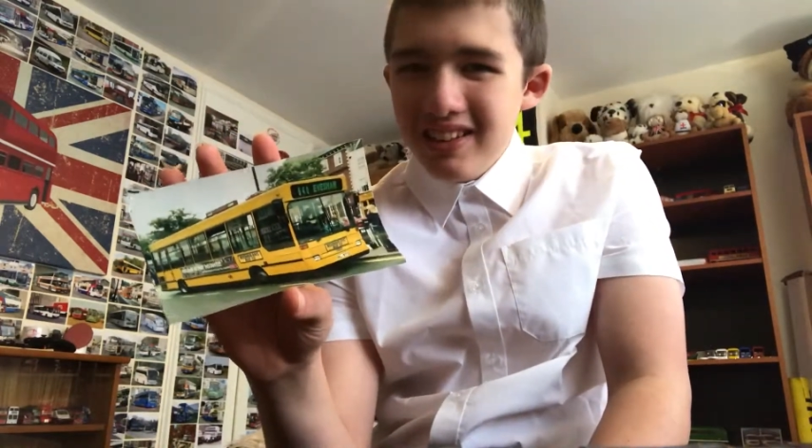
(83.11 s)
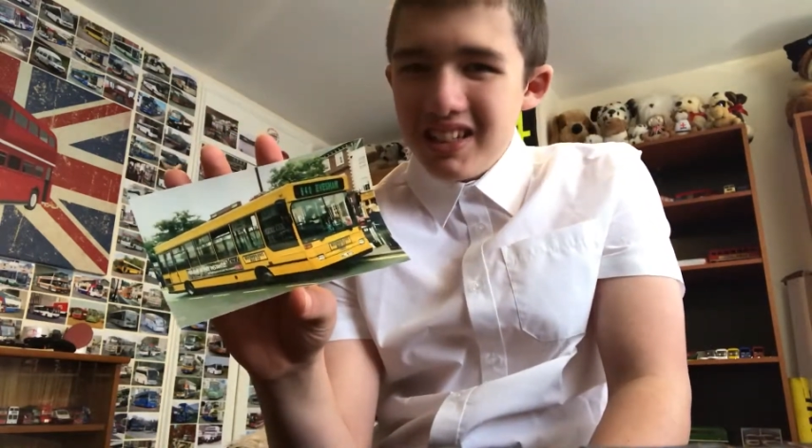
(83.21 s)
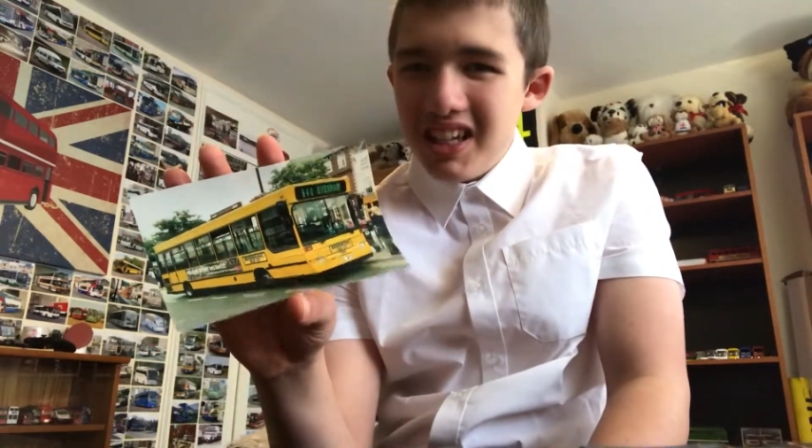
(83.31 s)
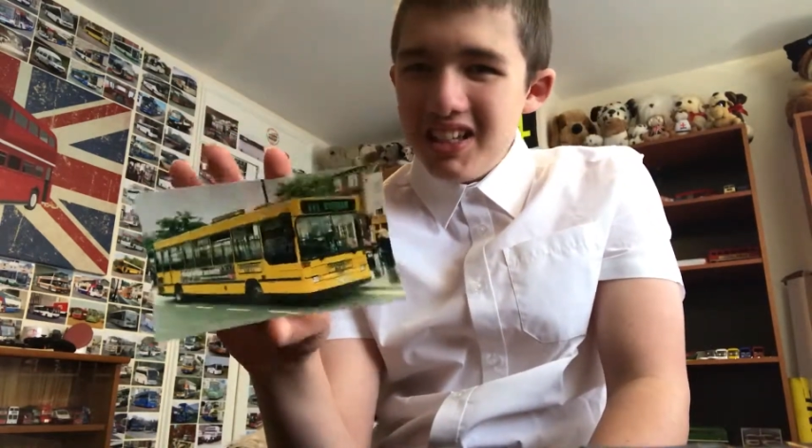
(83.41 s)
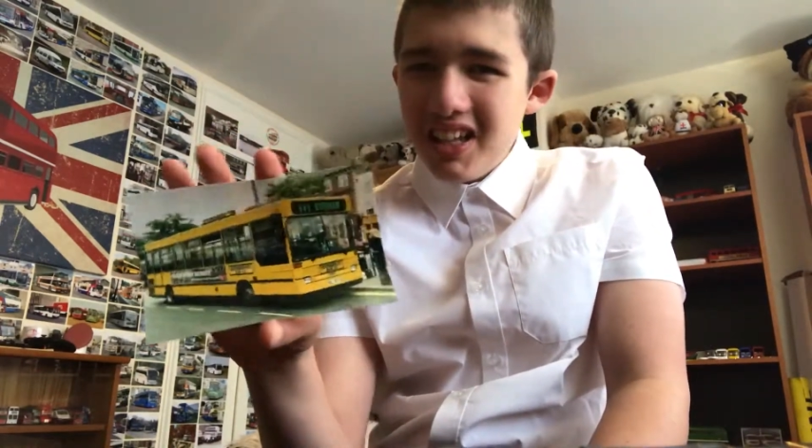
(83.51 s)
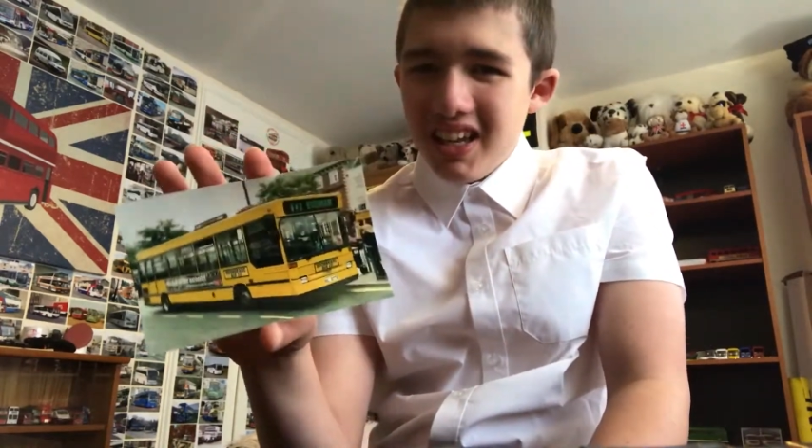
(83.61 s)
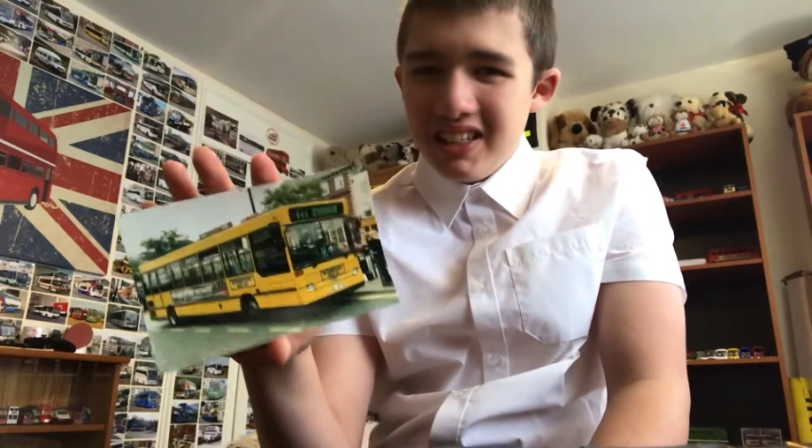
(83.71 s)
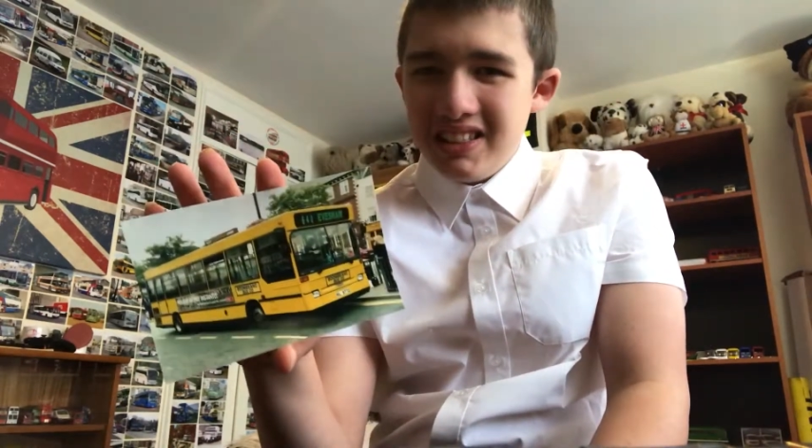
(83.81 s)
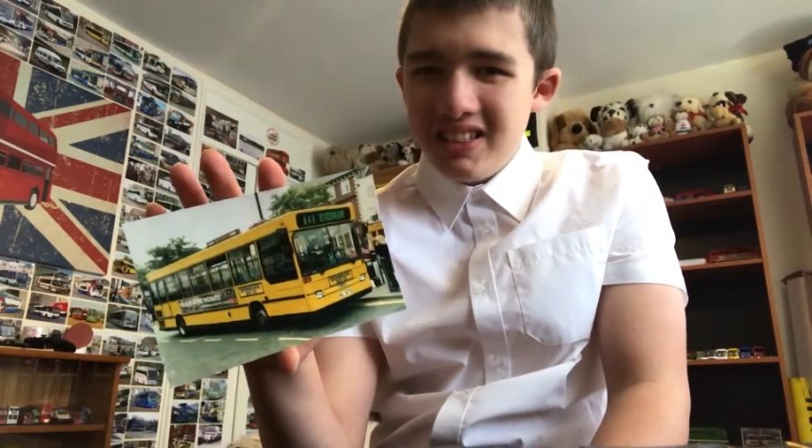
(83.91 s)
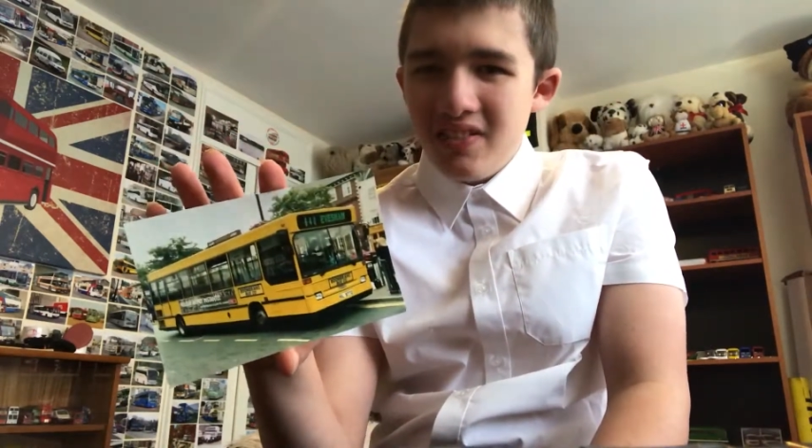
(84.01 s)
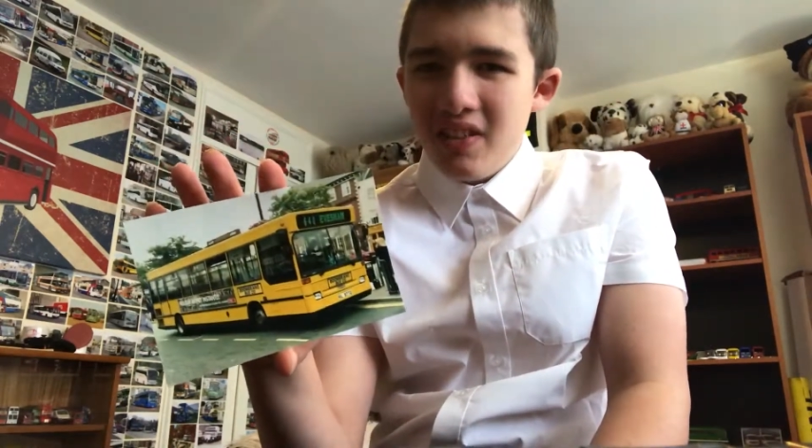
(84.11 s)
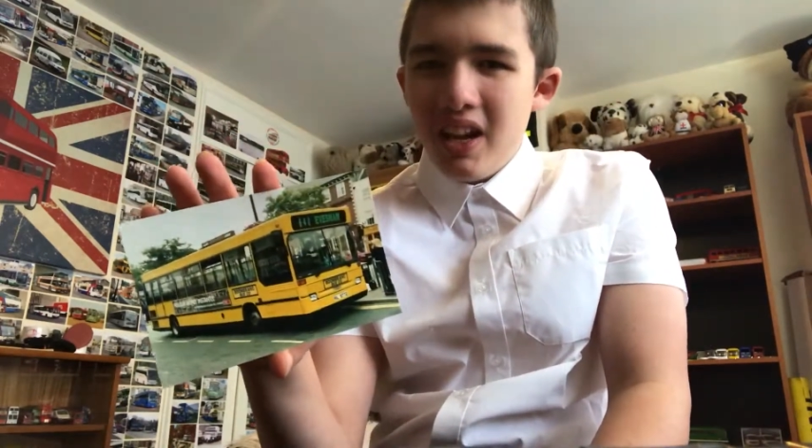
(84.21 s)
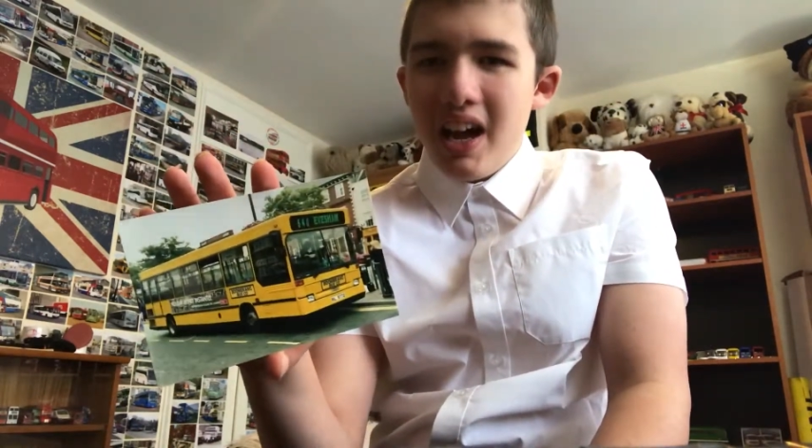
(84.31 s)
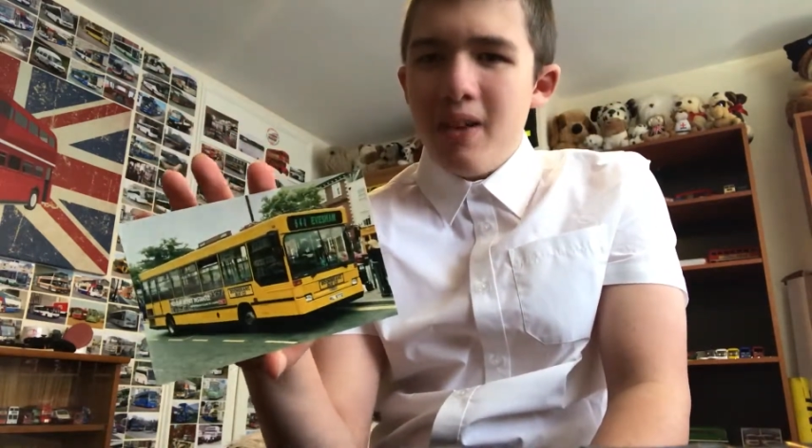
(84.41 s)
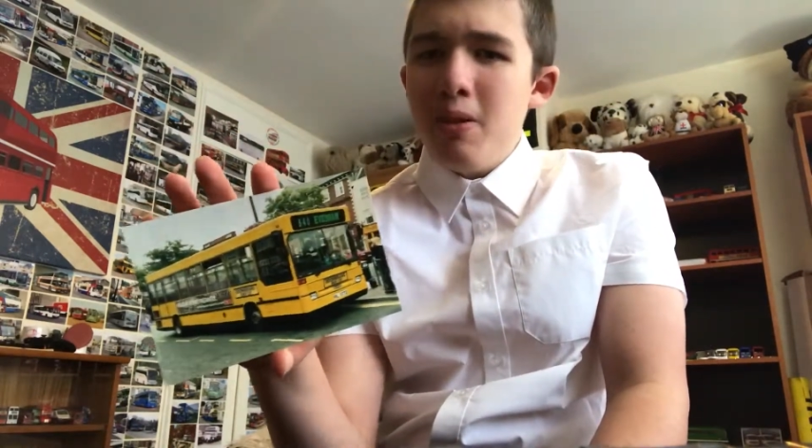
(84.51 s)
So yes,
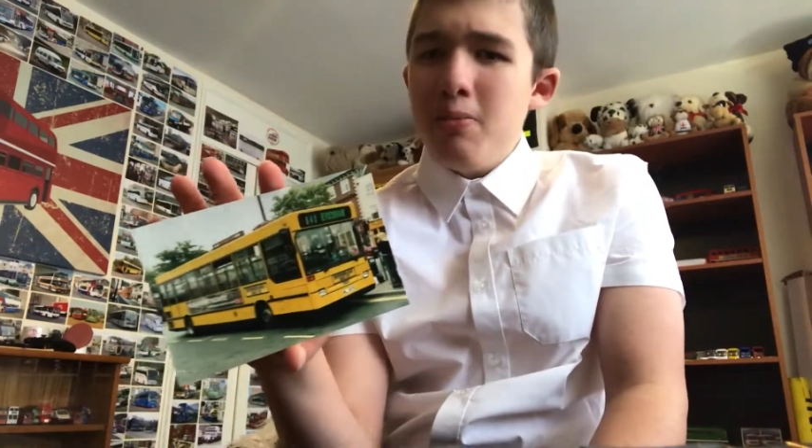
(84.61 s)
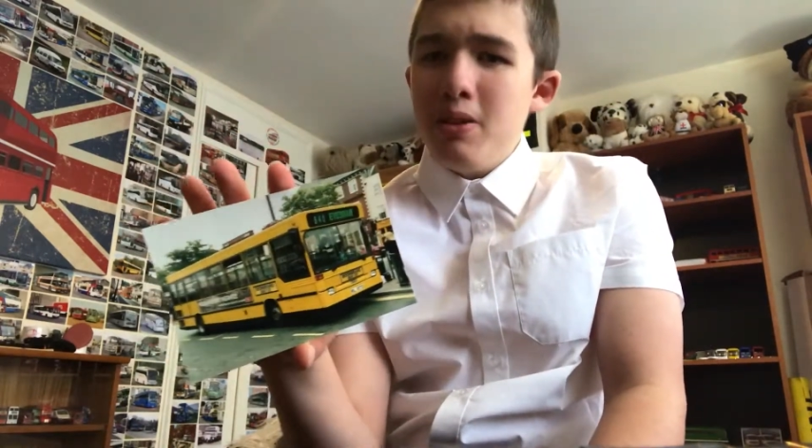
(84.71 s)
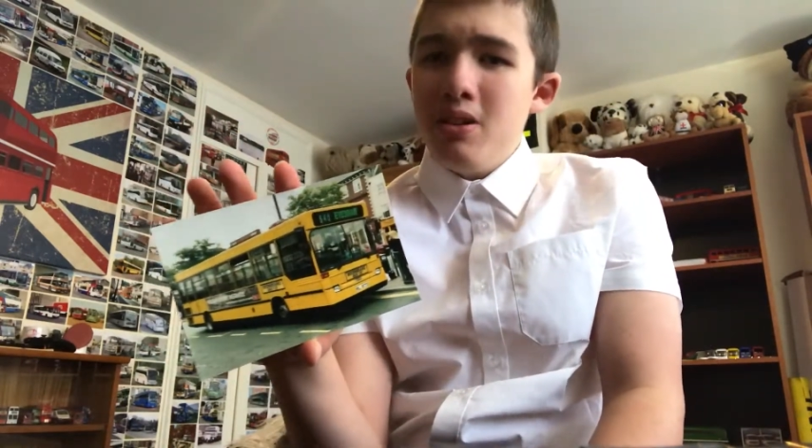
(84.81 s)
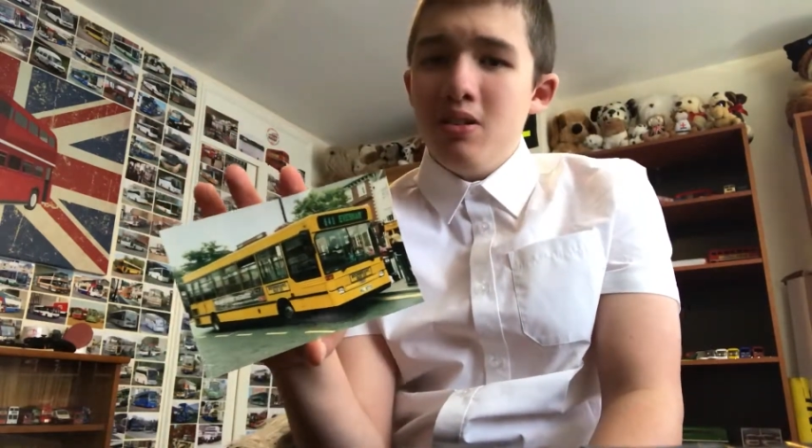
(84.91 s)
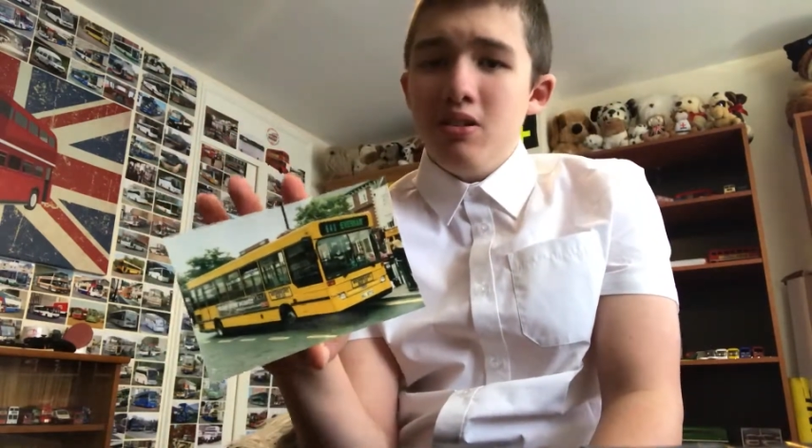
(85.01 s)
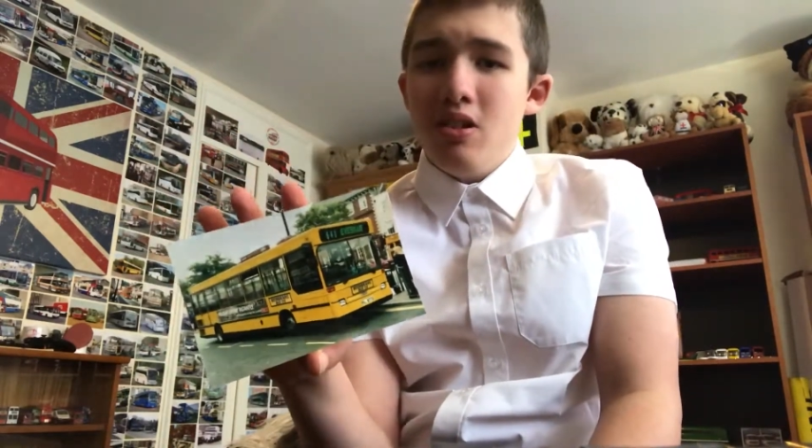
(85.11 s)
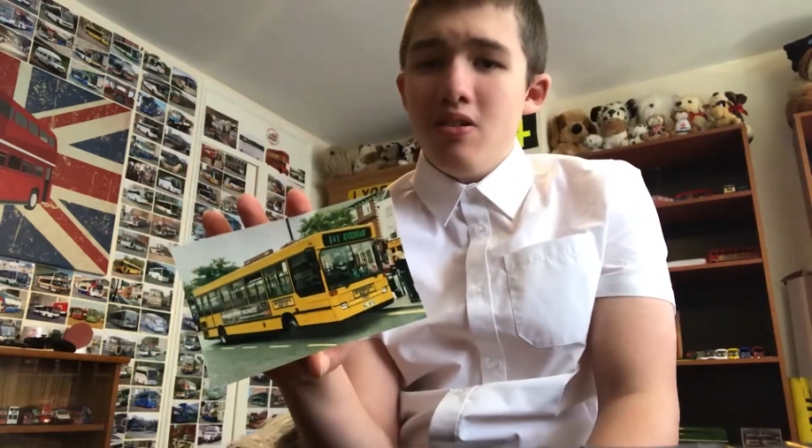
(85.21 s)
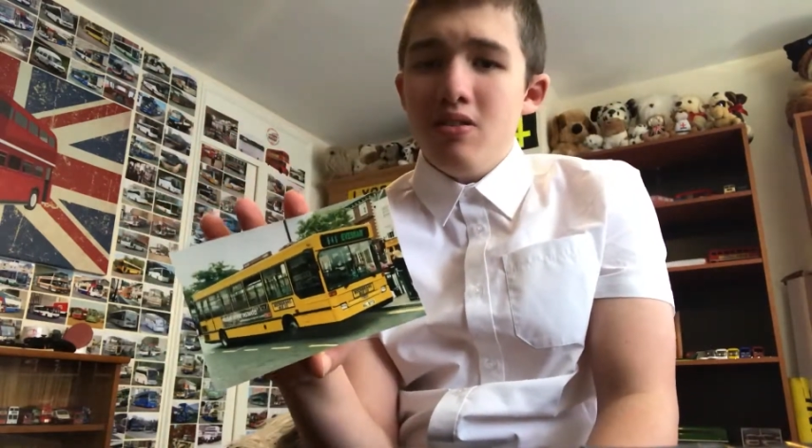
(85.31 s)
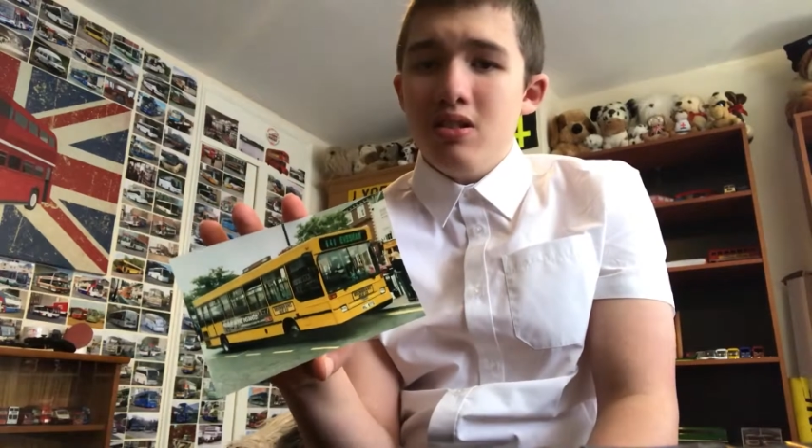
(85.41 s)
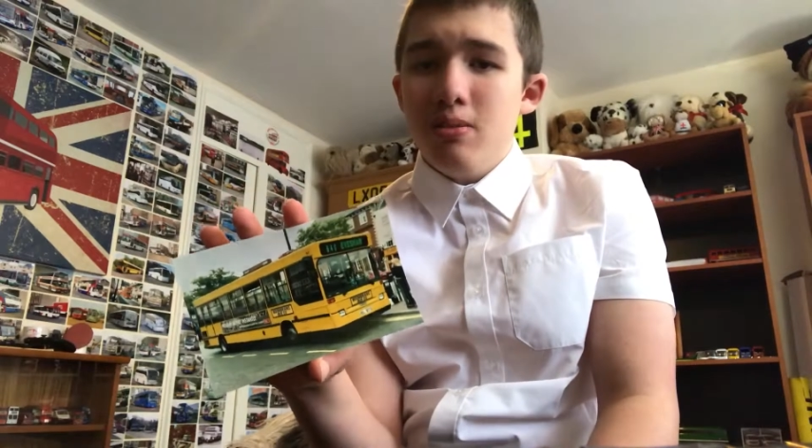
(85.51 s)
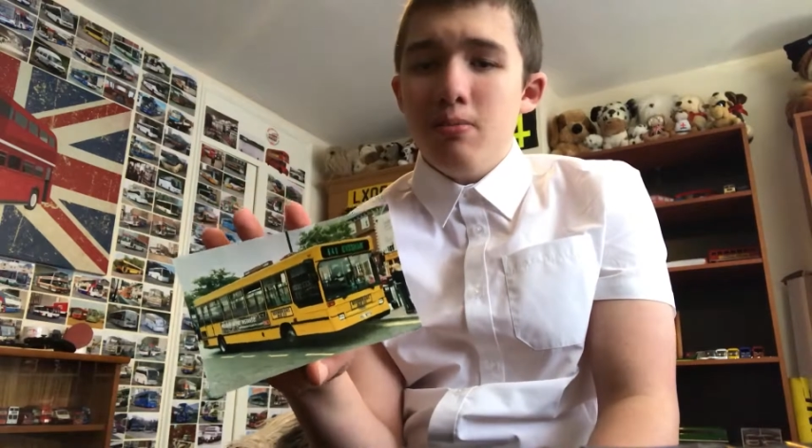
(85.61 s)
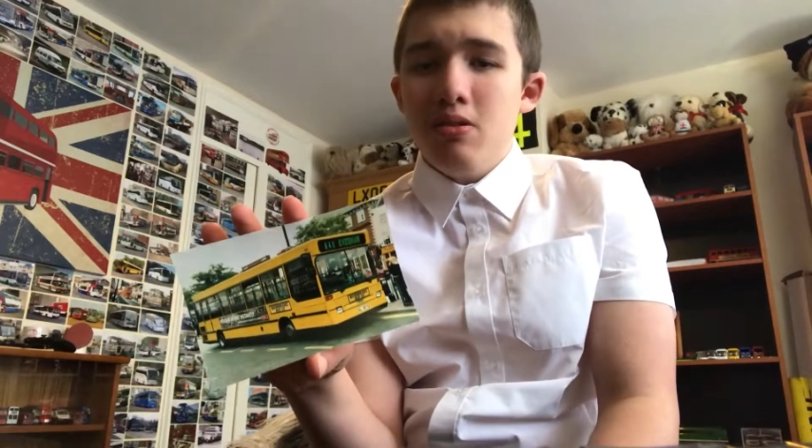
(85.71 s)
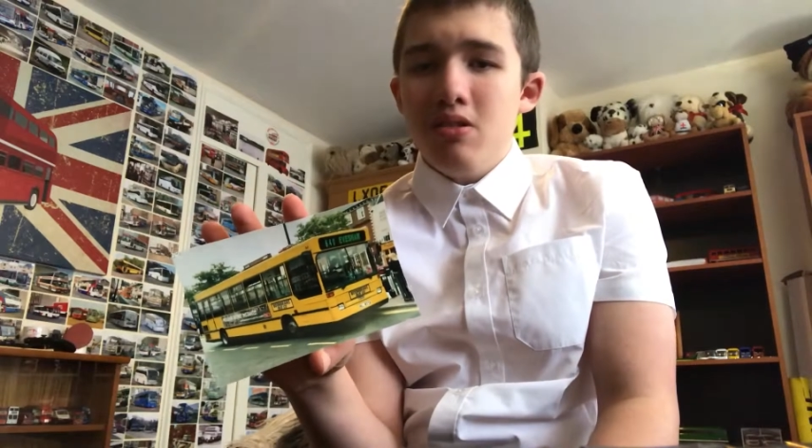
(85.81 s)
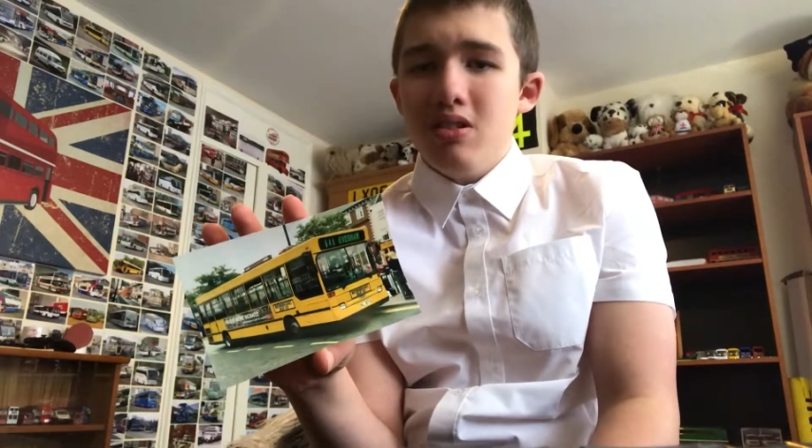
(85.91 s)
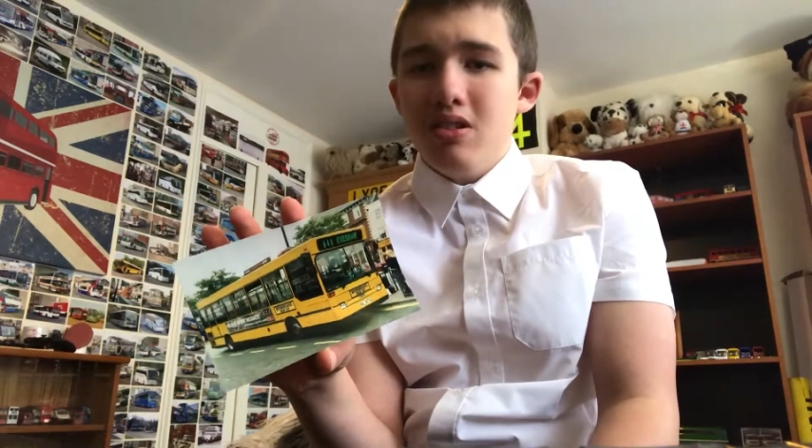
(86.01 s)
I will be doing some